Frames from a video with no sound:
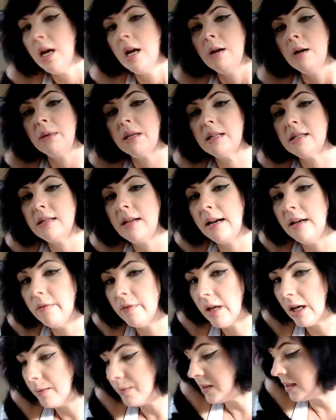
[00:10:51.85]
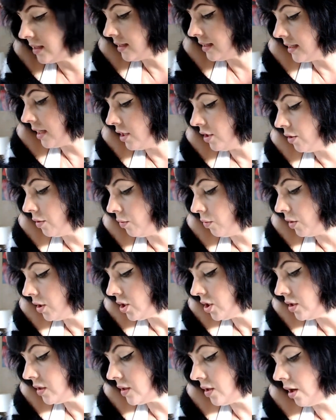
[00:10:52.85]
because Nine of Cups is saying your
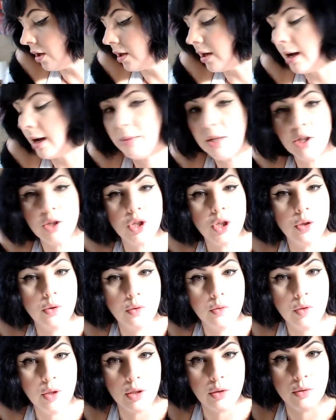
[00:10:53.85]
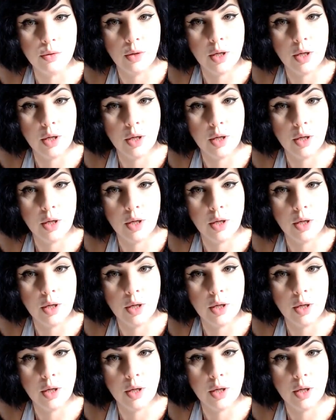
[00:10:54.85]
wishes are coming to you.